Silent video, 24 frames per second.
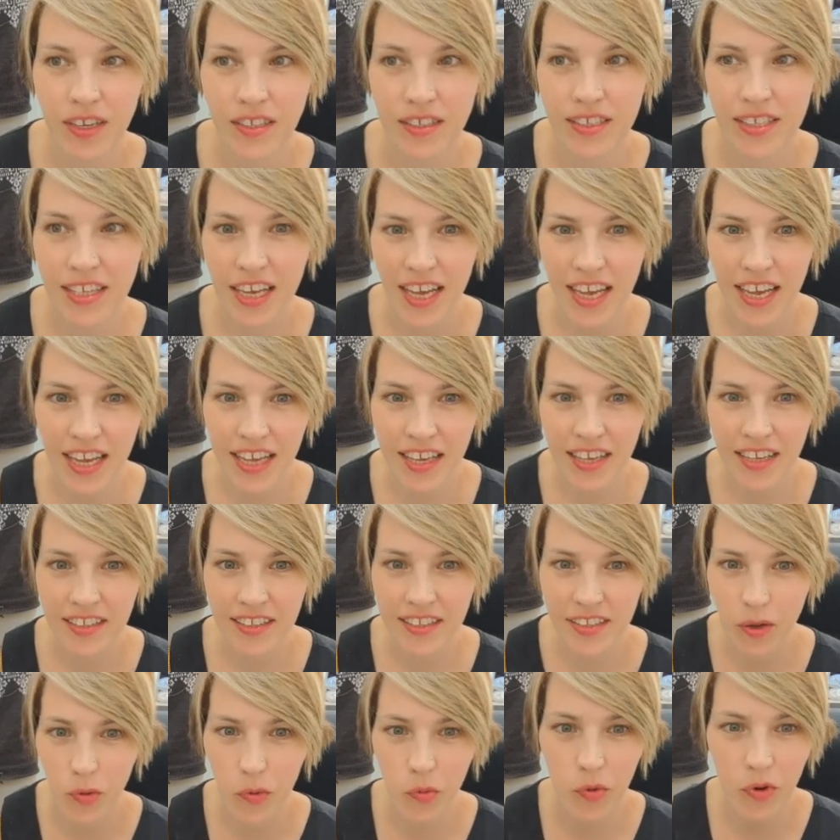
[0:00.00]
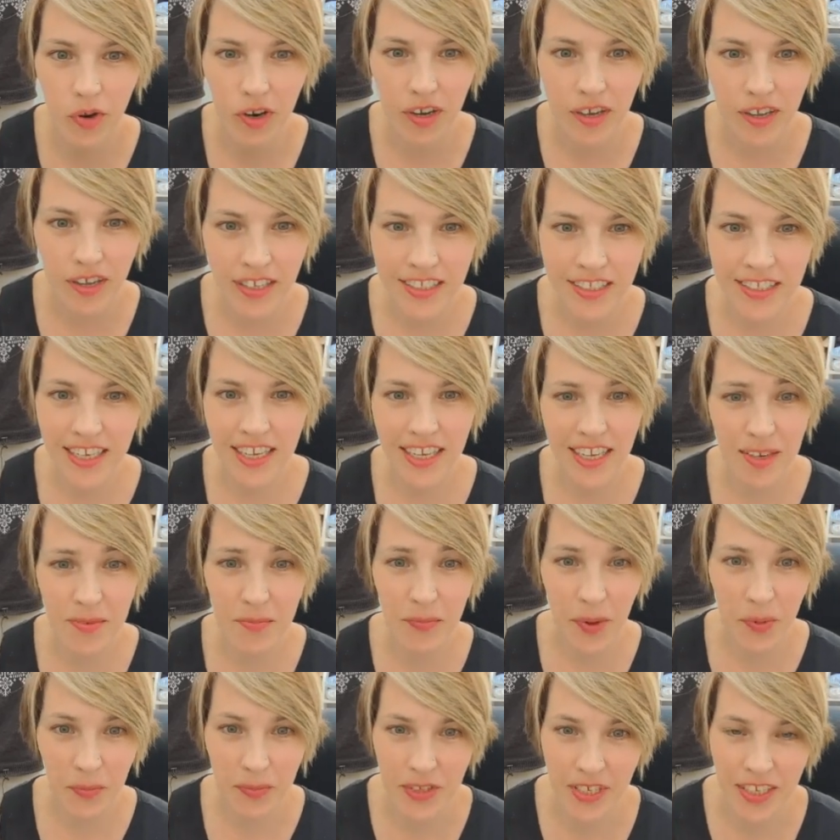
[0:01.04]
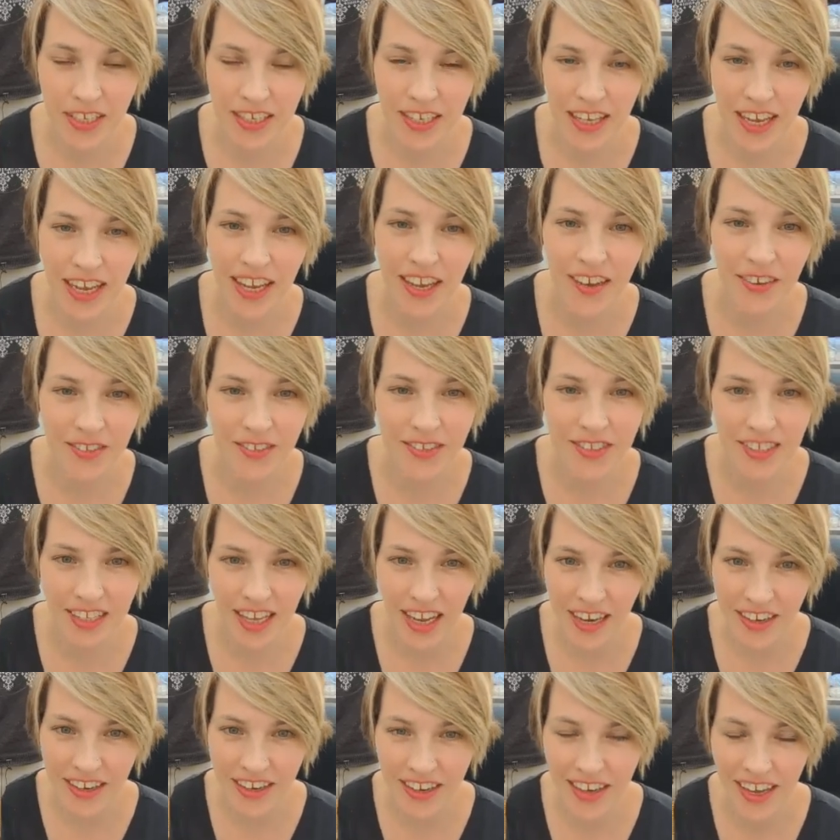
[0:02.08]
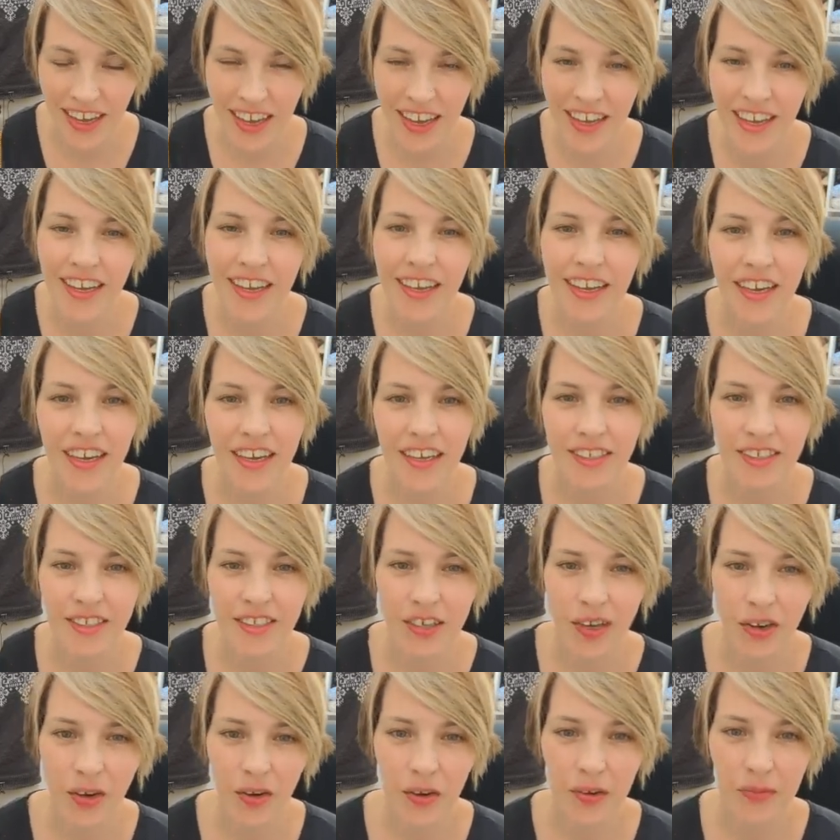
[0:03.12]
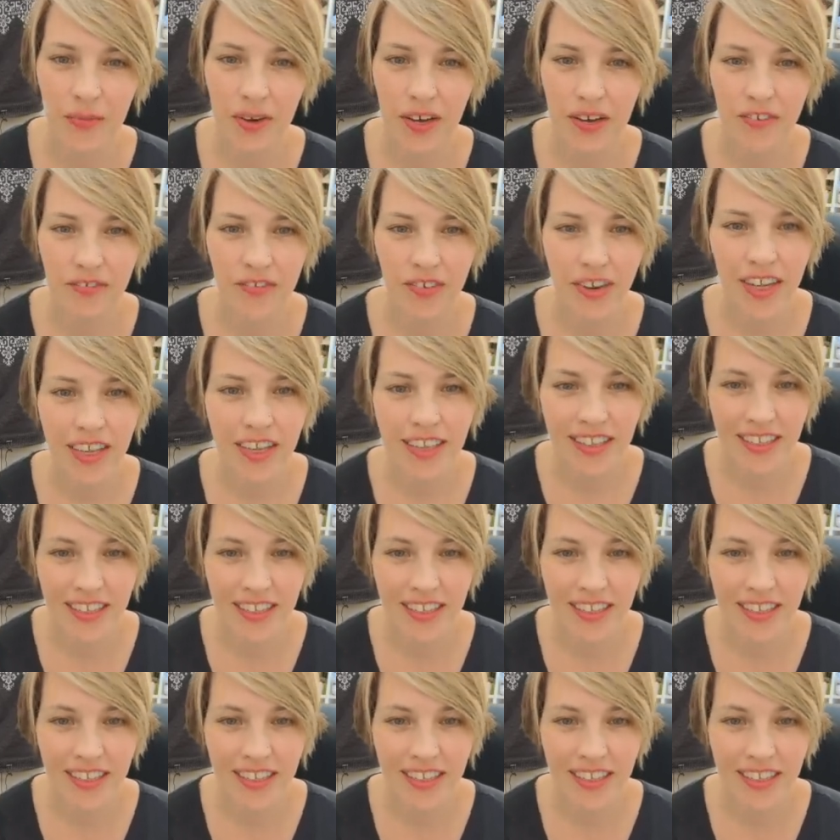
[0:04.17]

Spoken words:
day, the World Knit in Public Day on Saturday. So my friend